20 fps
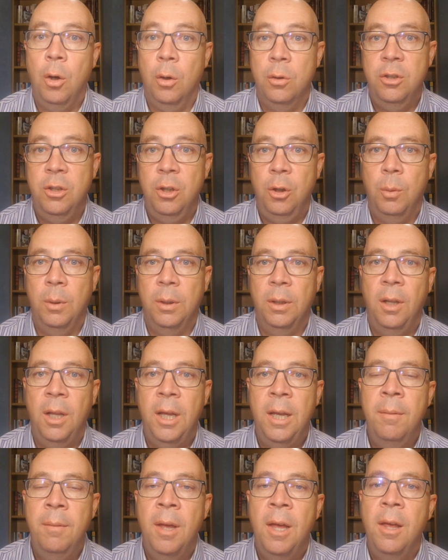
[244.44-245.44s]

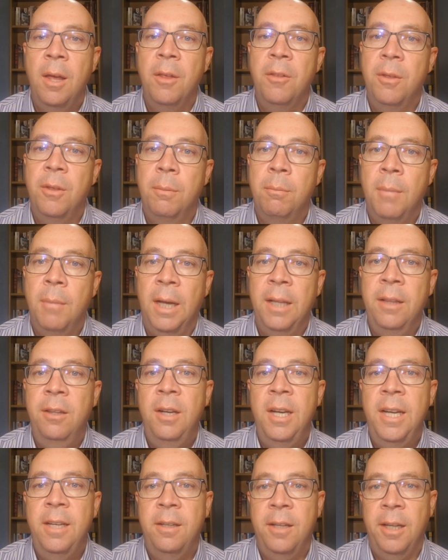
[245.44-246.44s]
Consequently, the
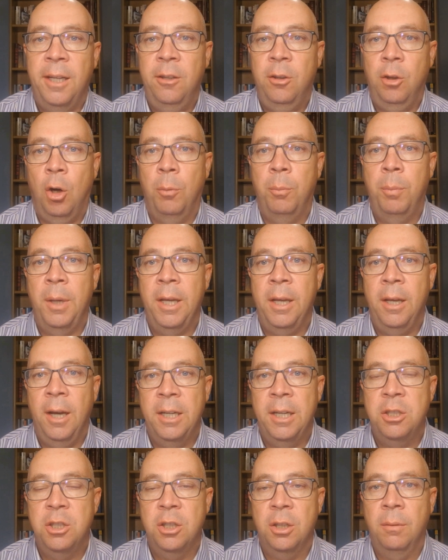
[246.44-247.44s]
monthly debt
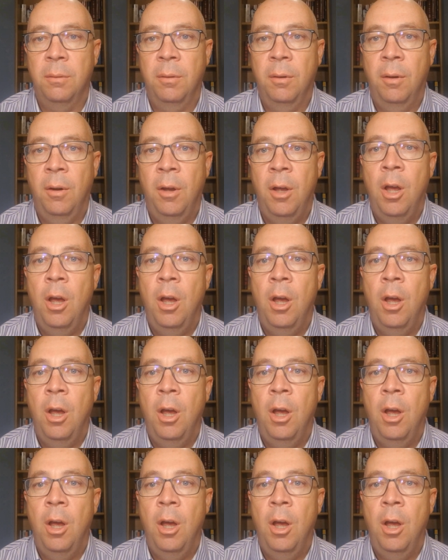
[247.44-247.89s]
obligation